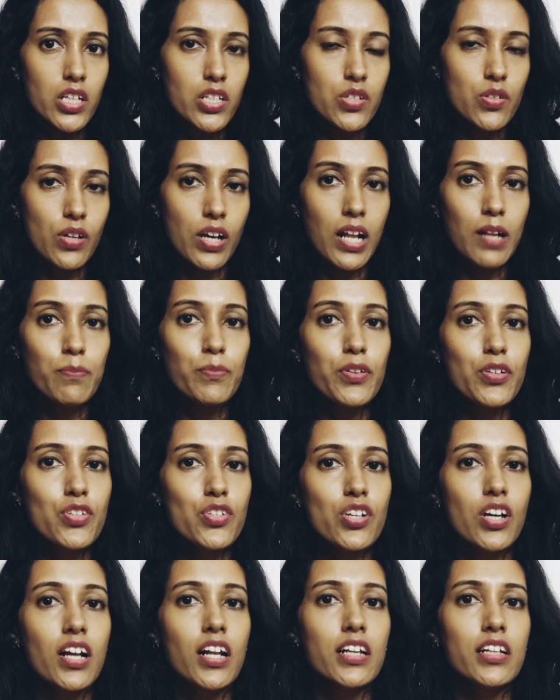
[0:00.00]
to help your
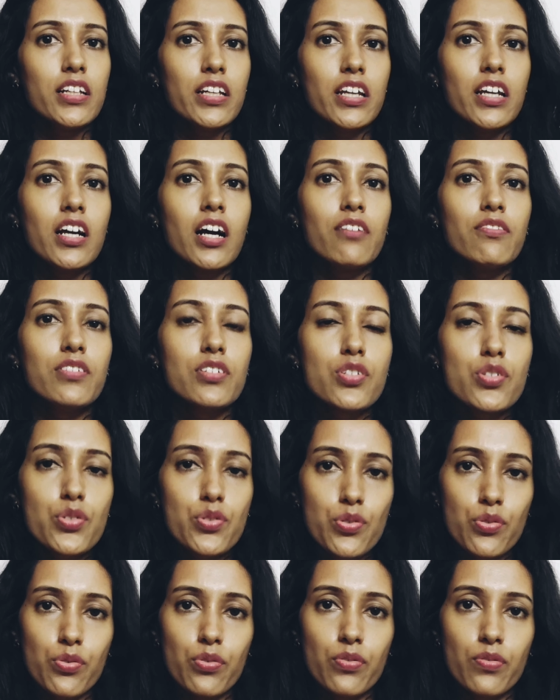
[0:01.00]
child recover
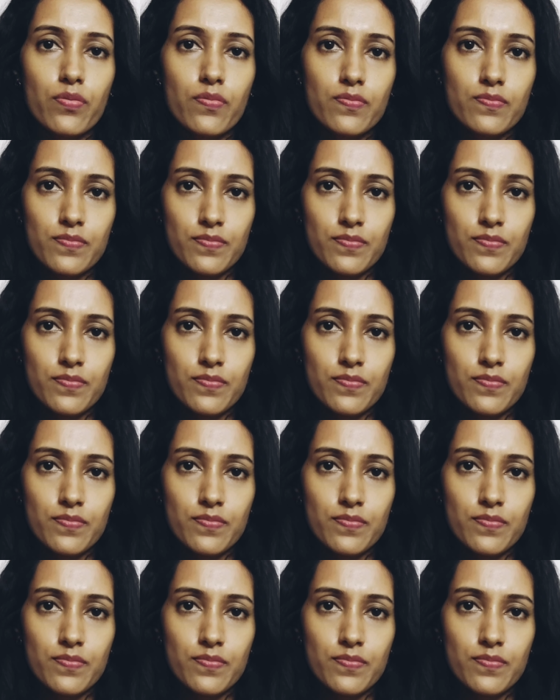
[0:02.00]
soon.